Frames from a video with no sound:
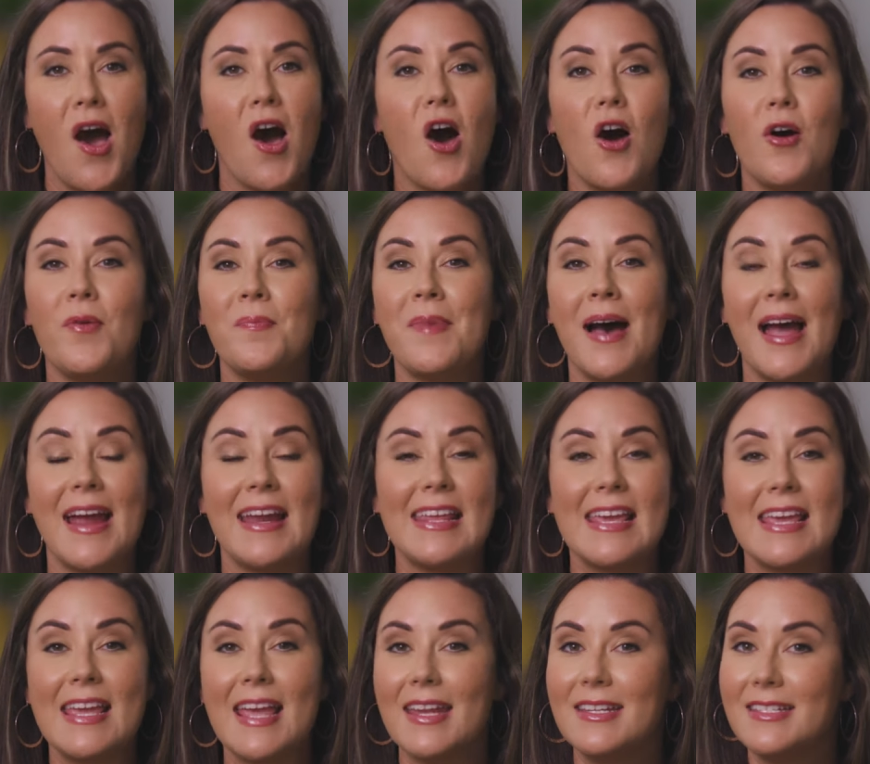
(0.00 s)

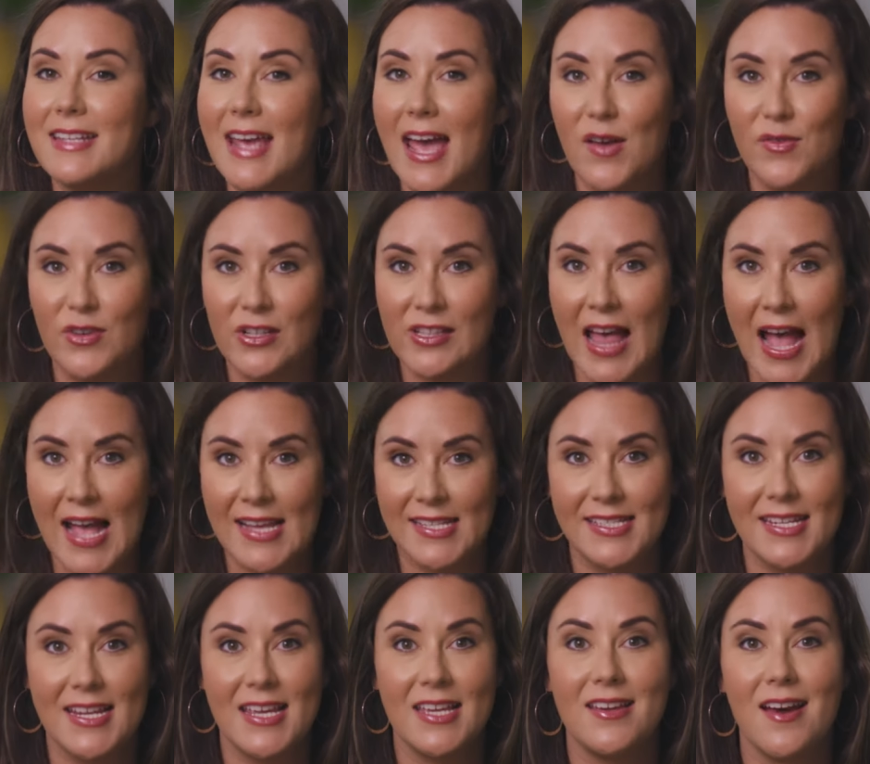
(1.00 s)
Almighty and
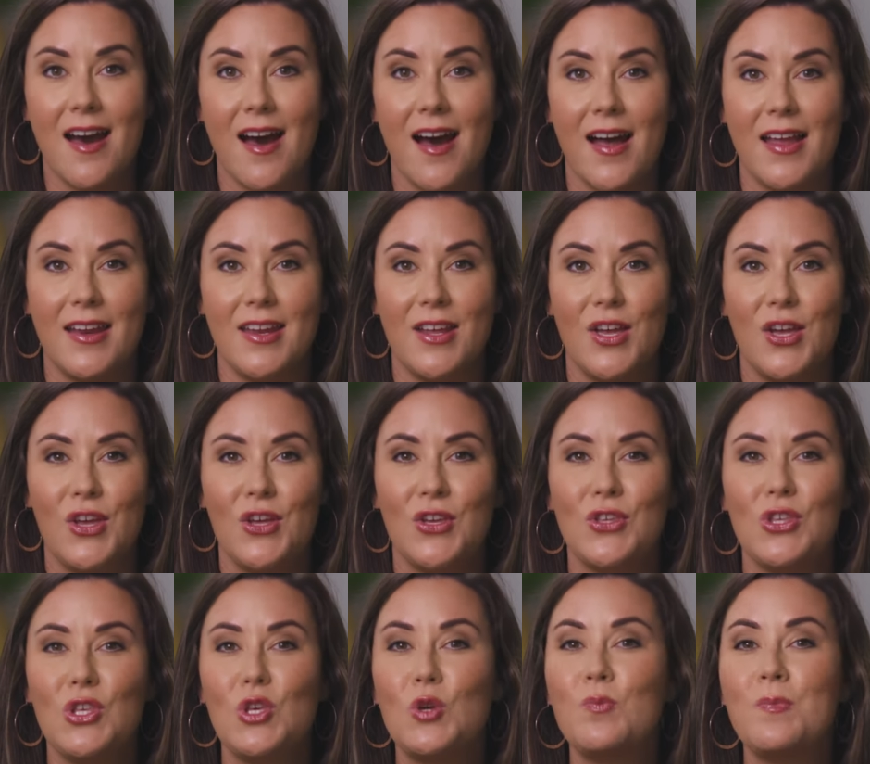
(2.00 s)
everlasting God,
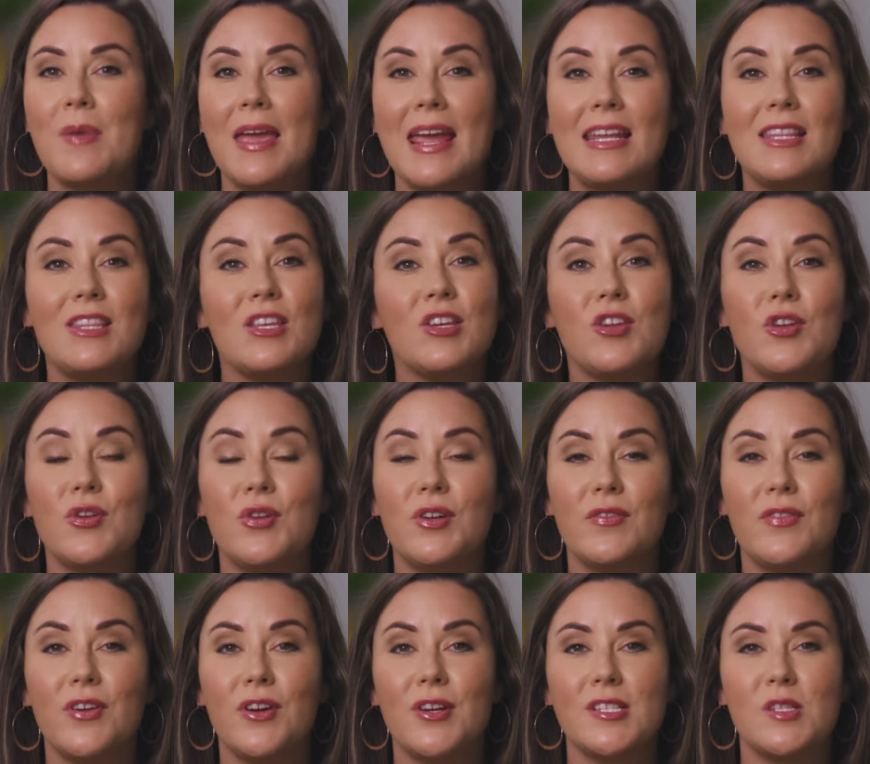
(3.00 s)
you made the
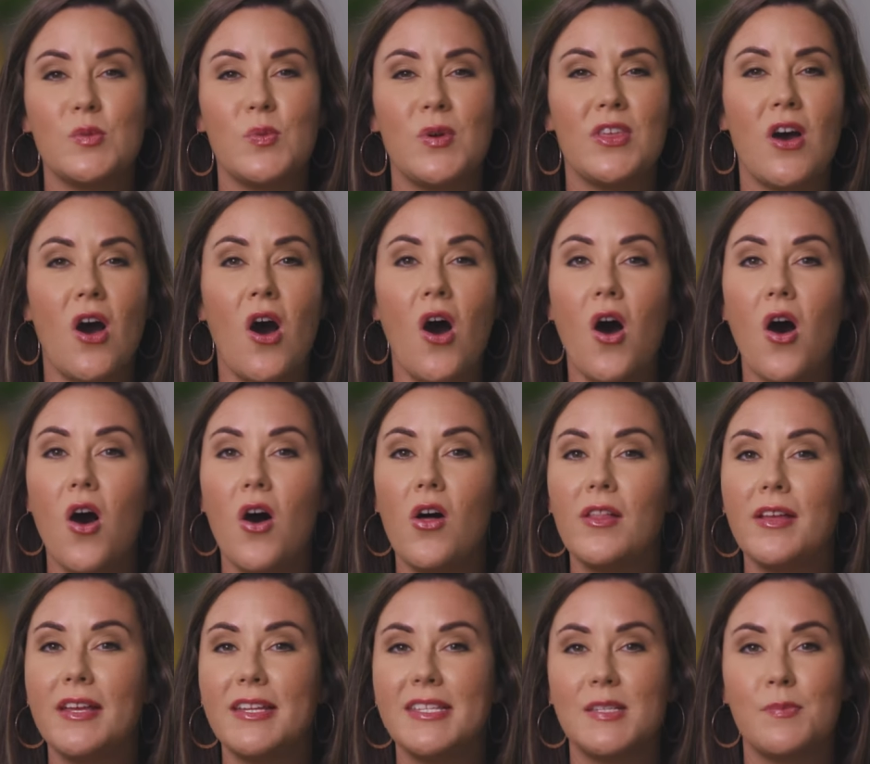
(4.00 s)
universe with
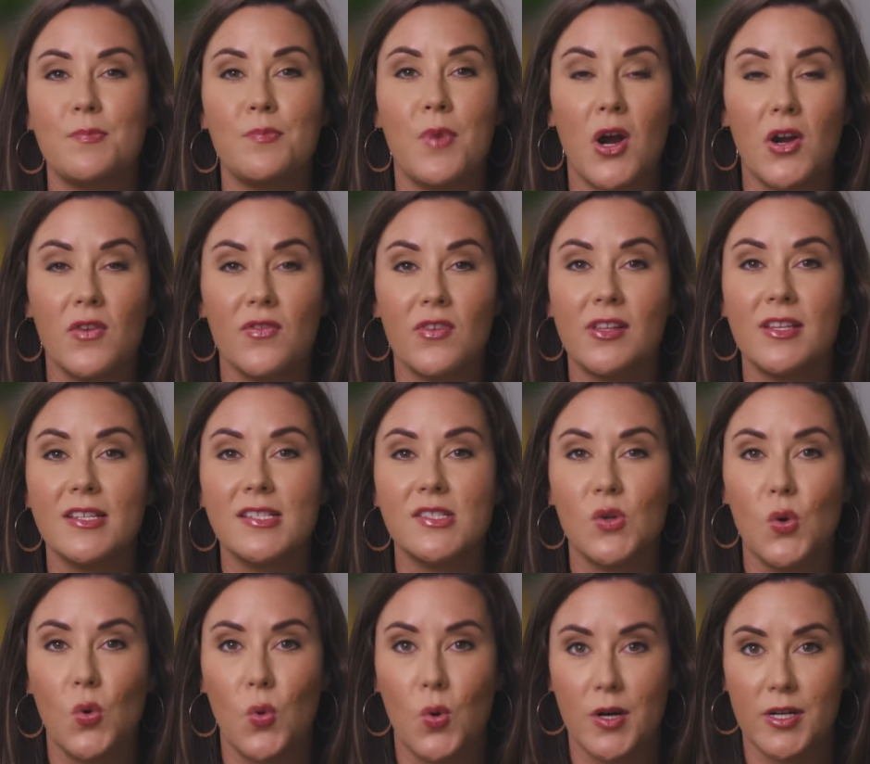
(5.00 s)
all its marvelous
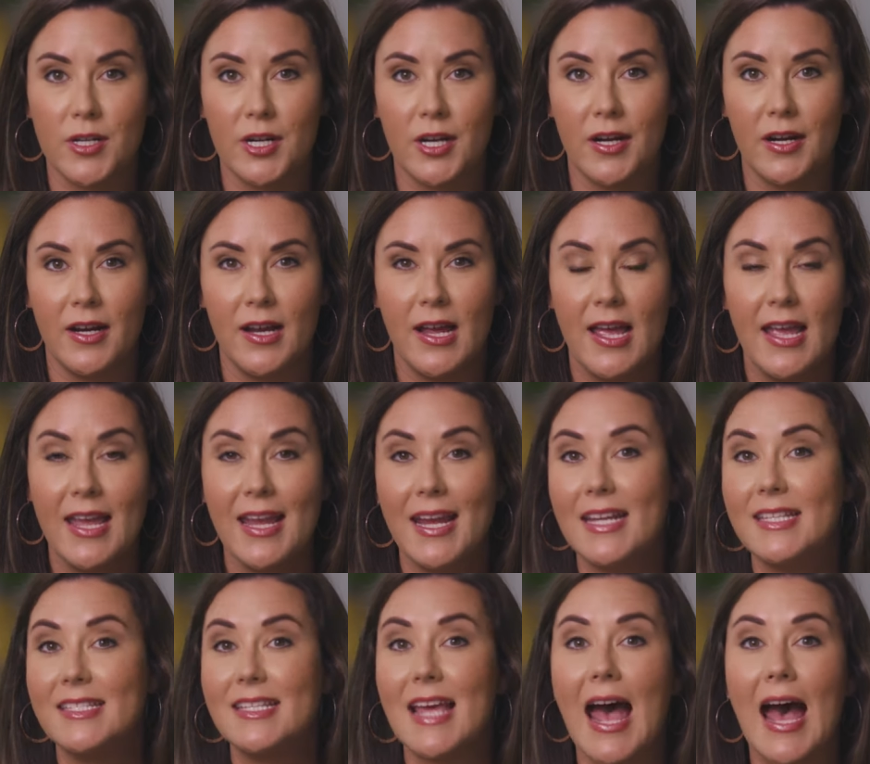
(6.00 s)
order,
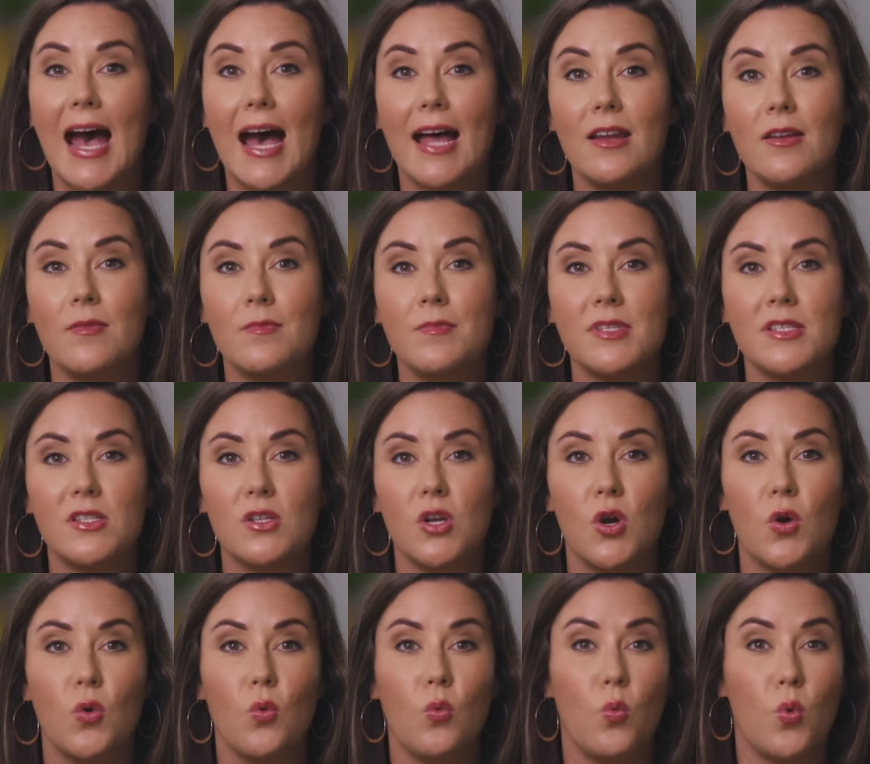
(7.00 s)
its atoms
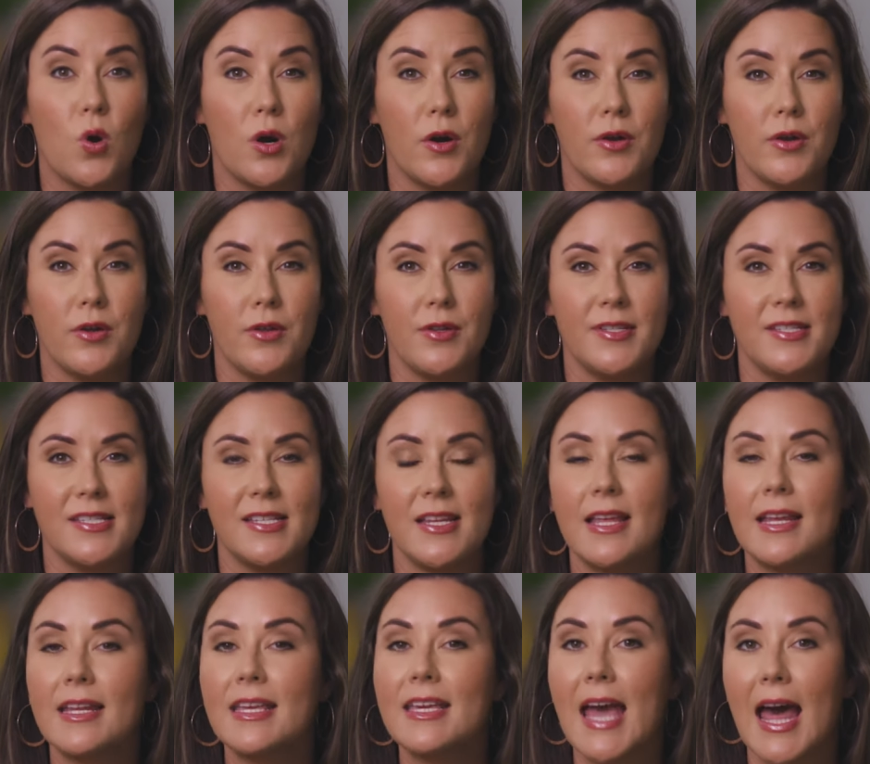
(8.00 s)
worlds
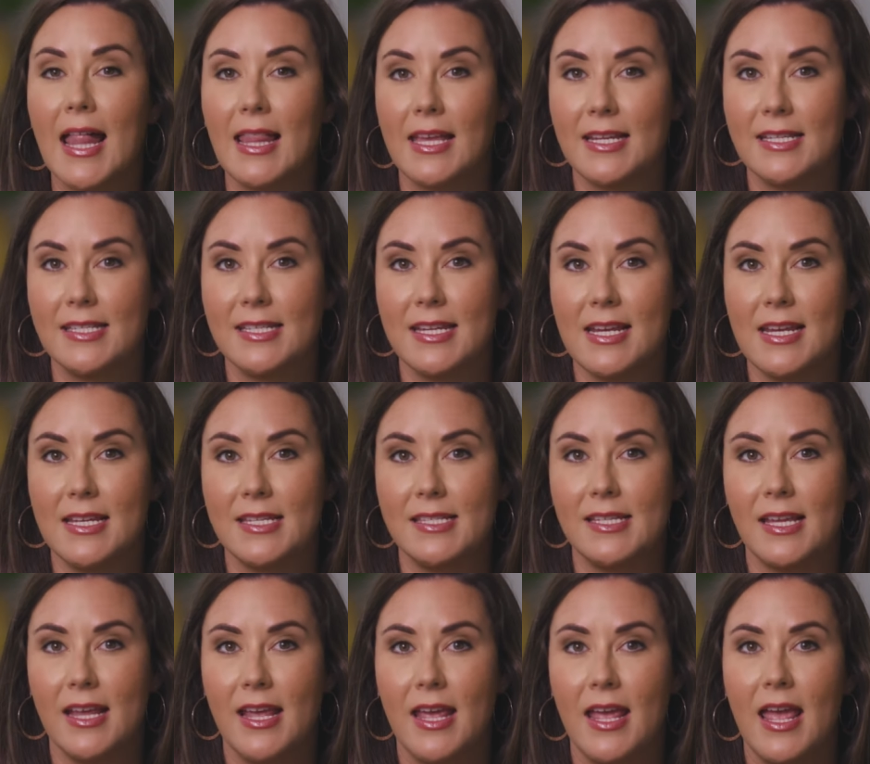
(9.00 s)
and
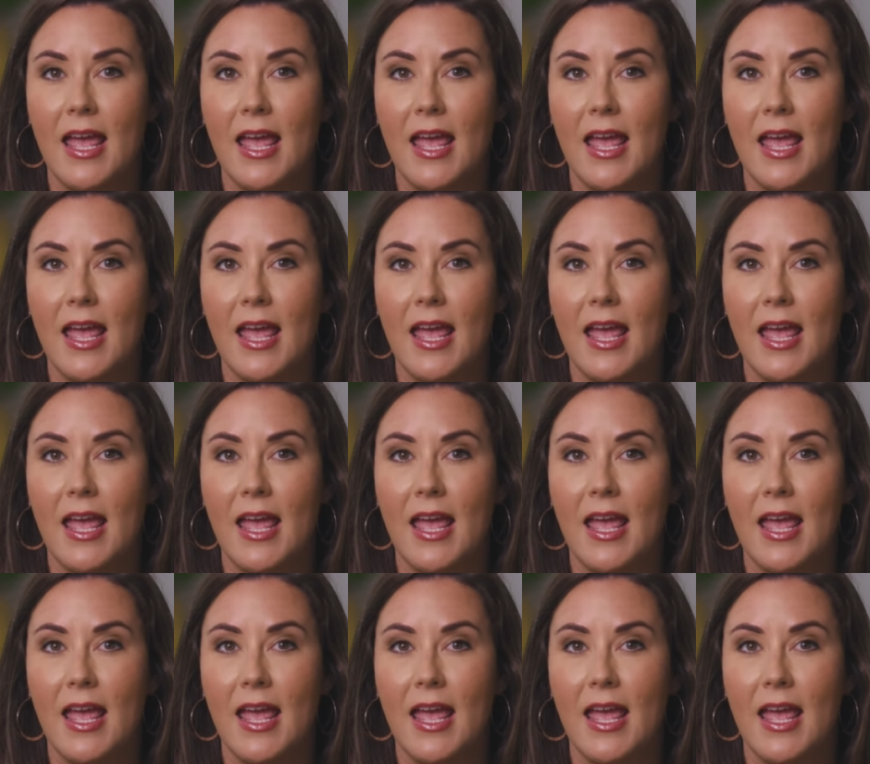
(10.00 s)
galaxies,